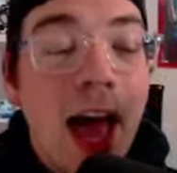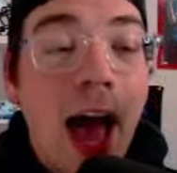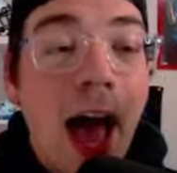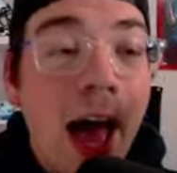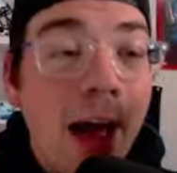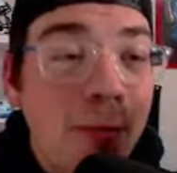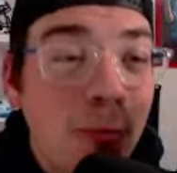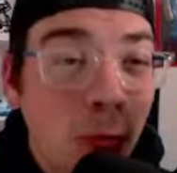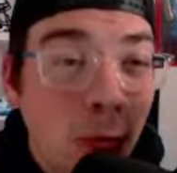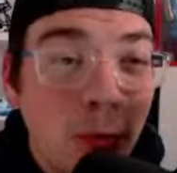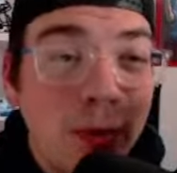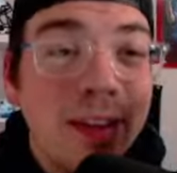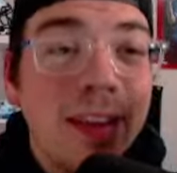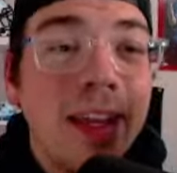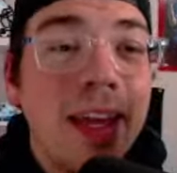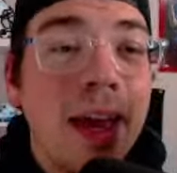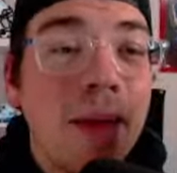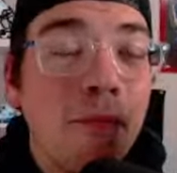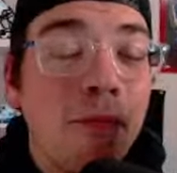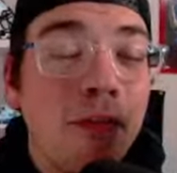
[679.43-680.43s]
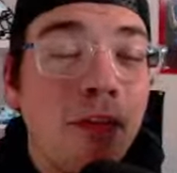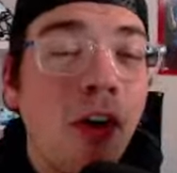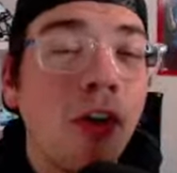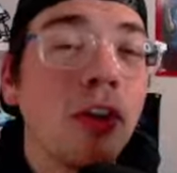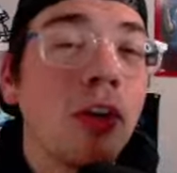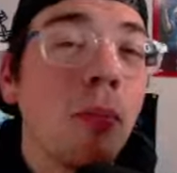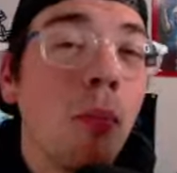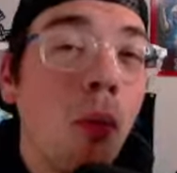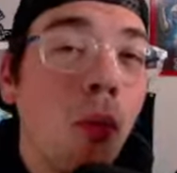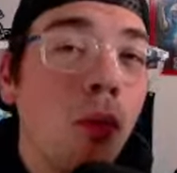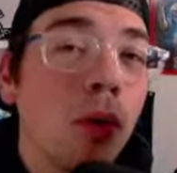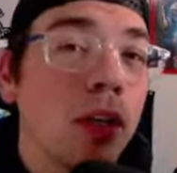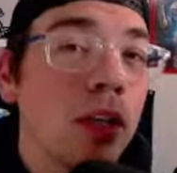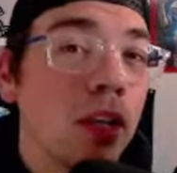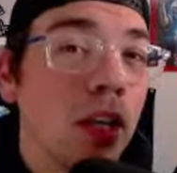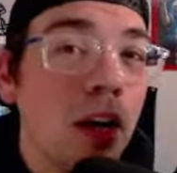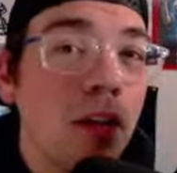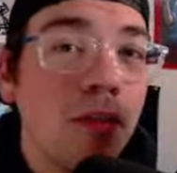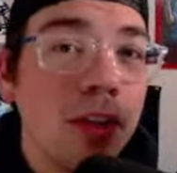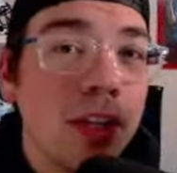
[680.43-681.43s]
I really am falling more in
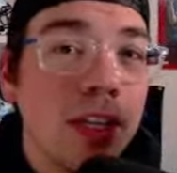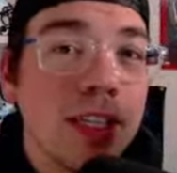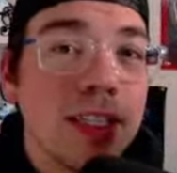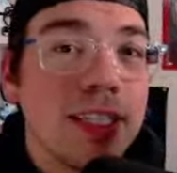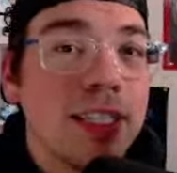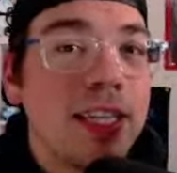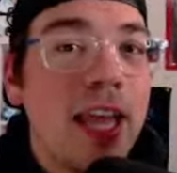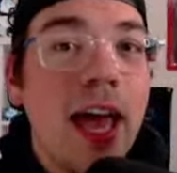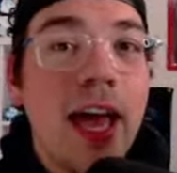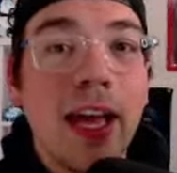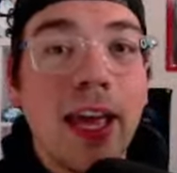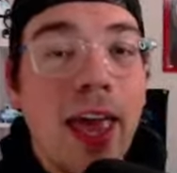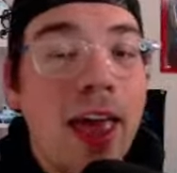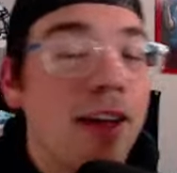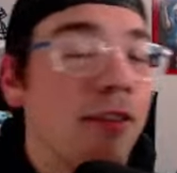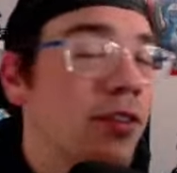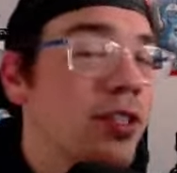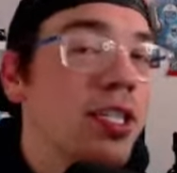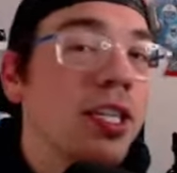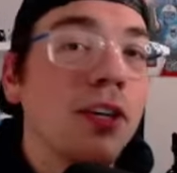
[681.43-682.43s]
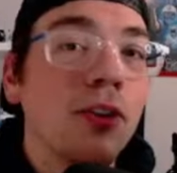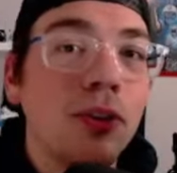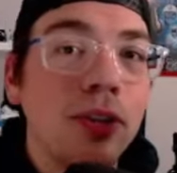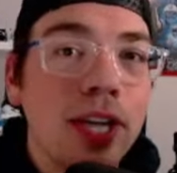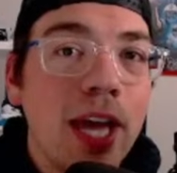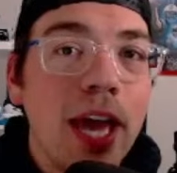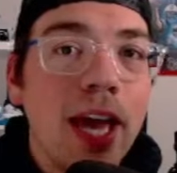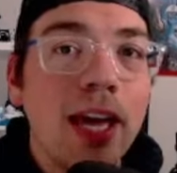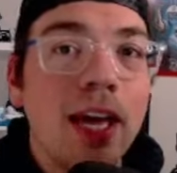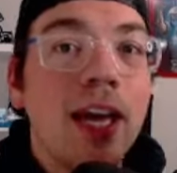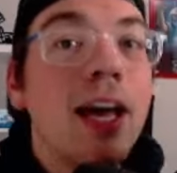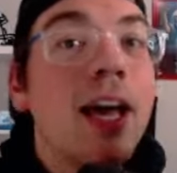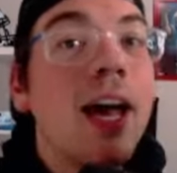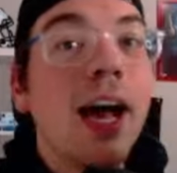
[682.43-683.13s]
love with this stack every single day.